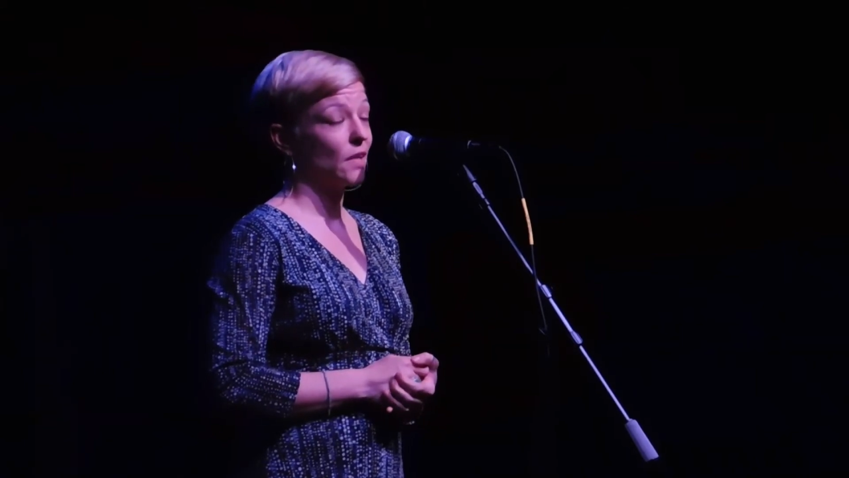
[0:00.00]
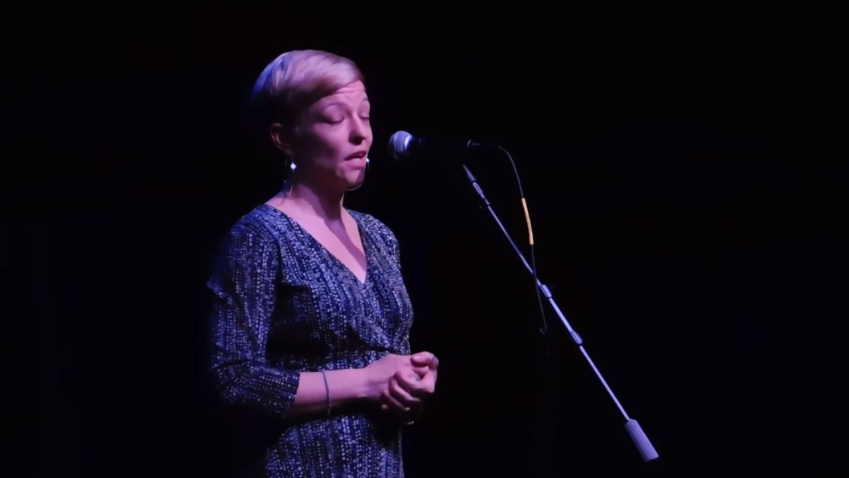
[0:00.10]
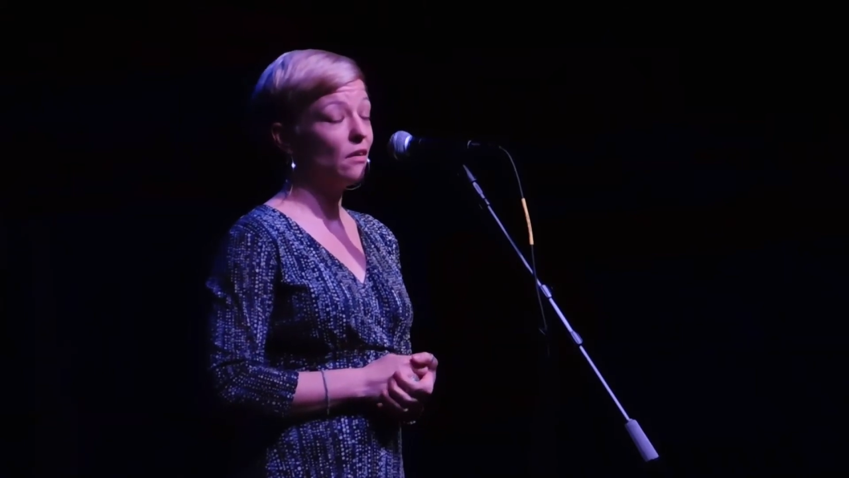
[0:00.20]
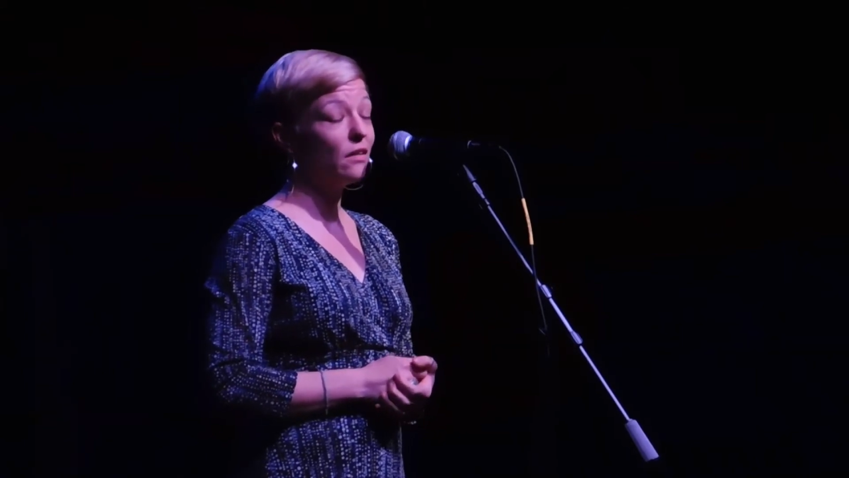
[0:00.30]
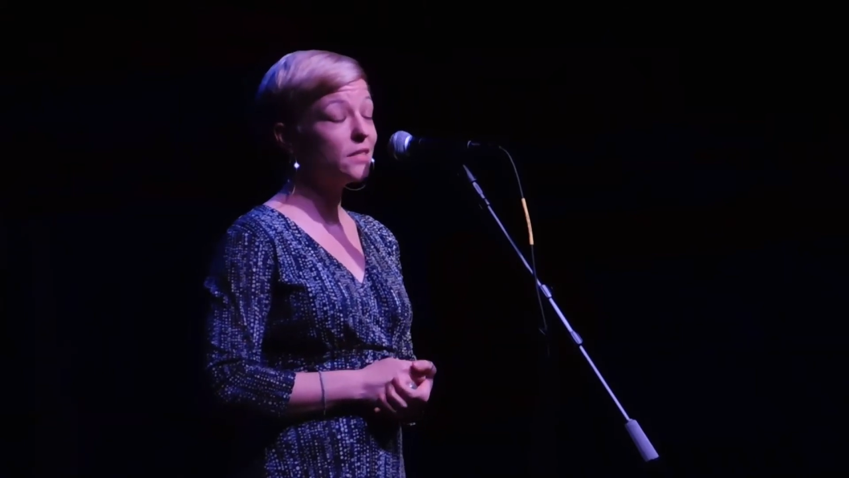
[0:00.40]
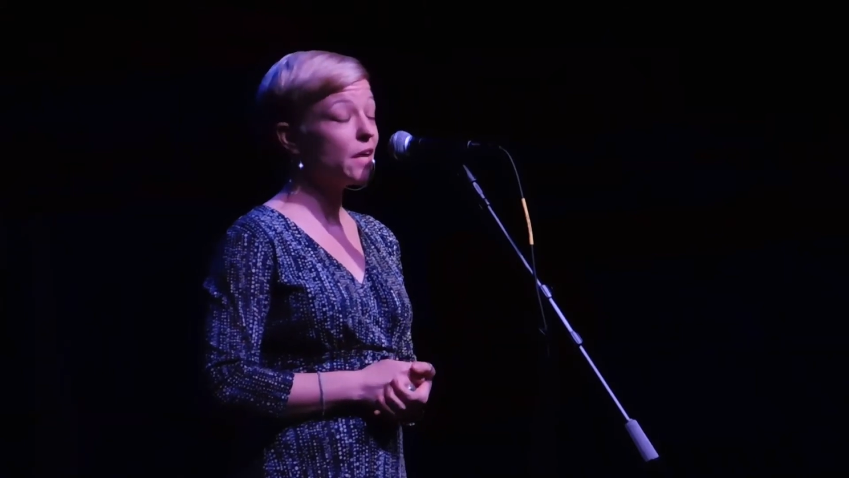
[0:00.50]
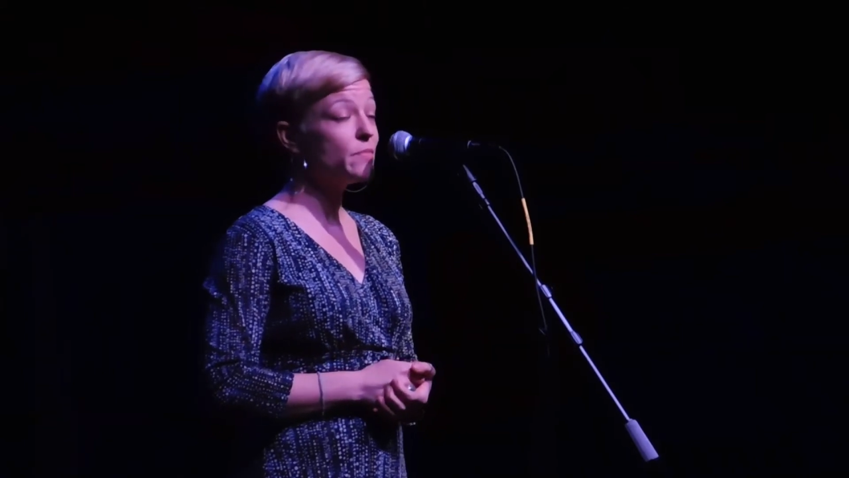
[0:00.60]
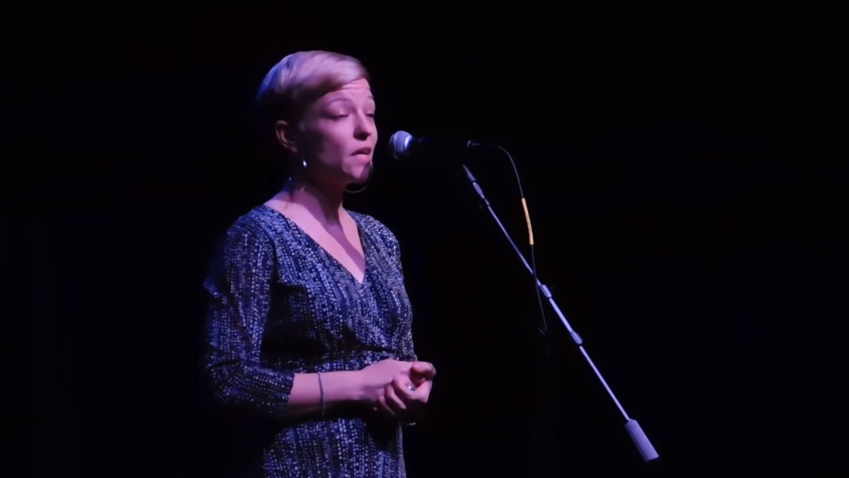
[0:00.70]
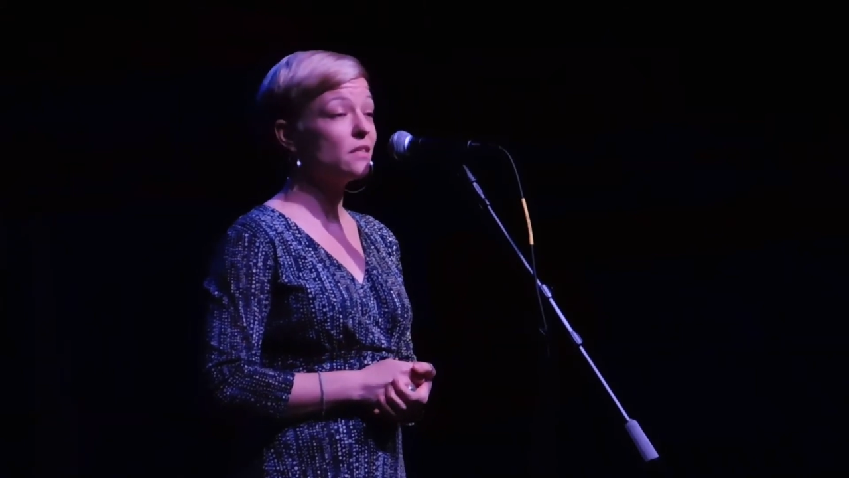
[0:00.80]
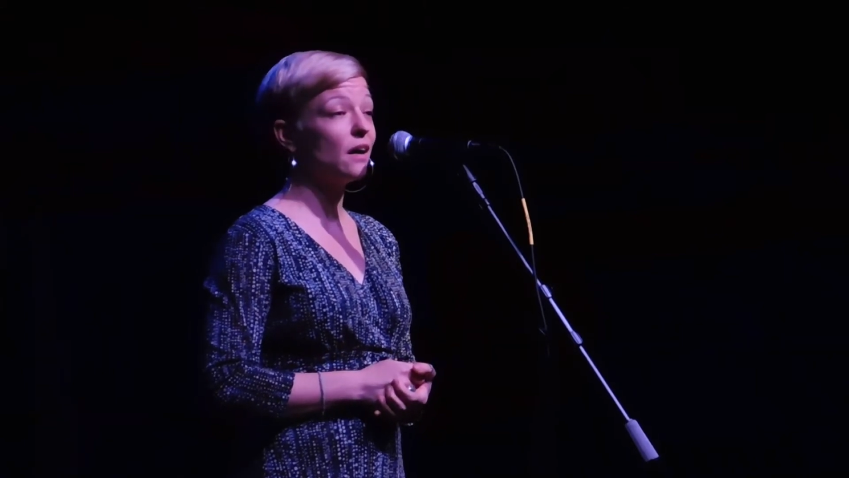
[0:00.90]
And all the times
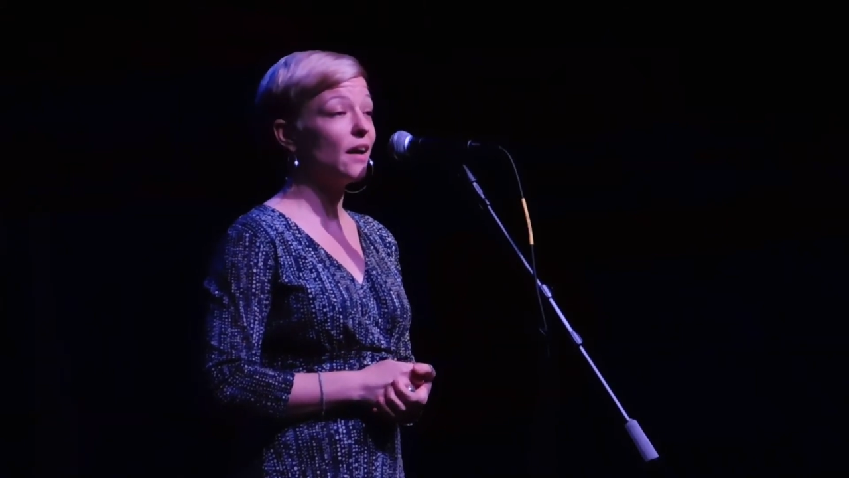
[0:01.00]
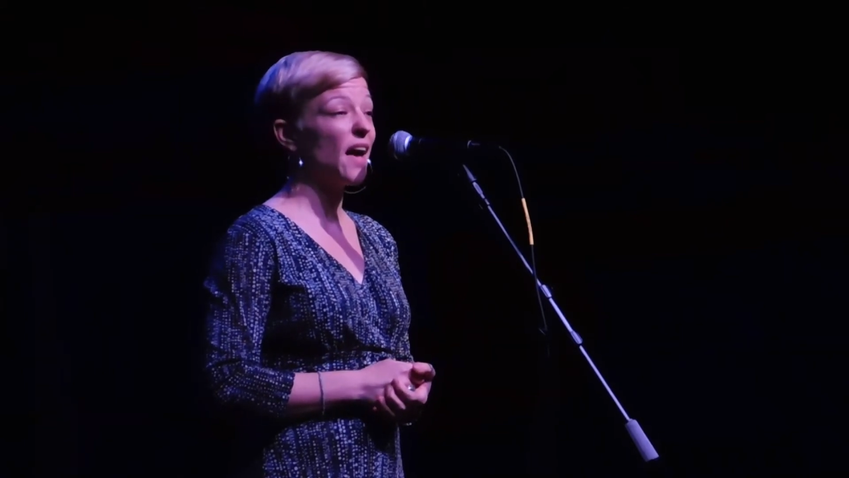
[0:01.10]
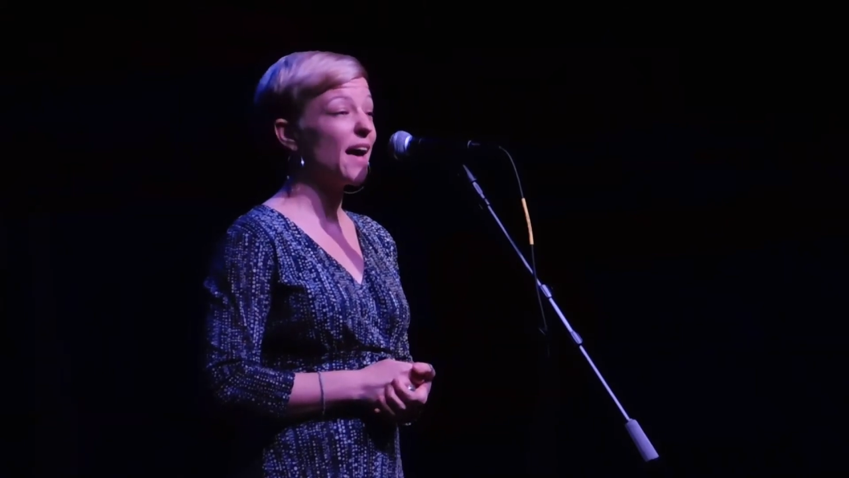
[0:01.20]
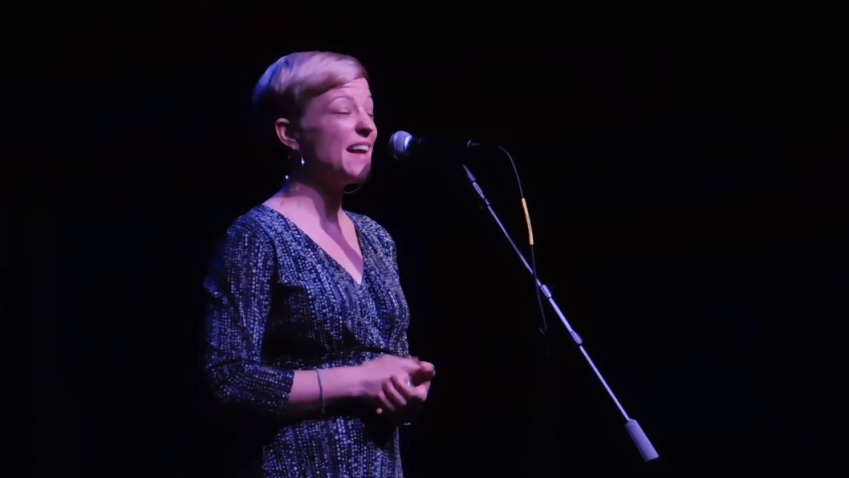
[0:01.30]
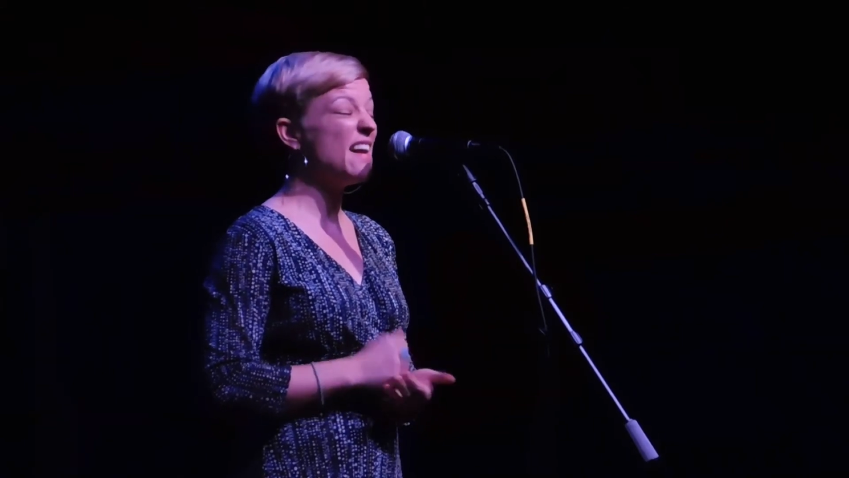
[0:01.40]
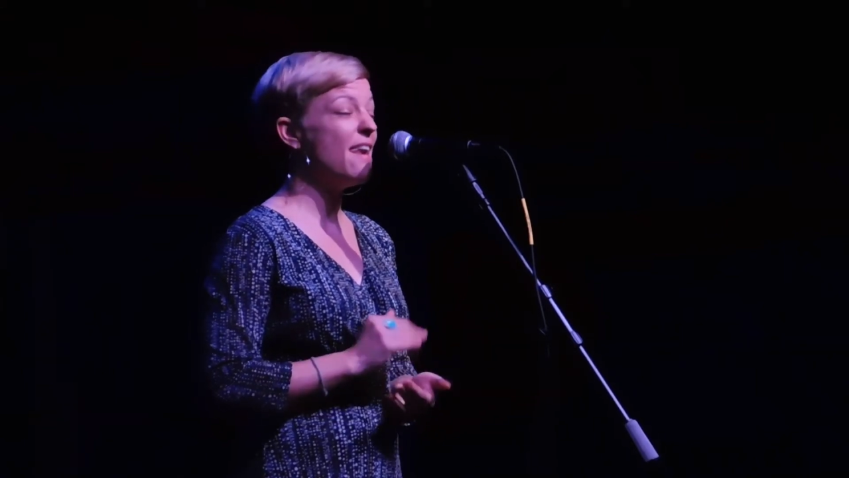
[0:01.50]
I taught, I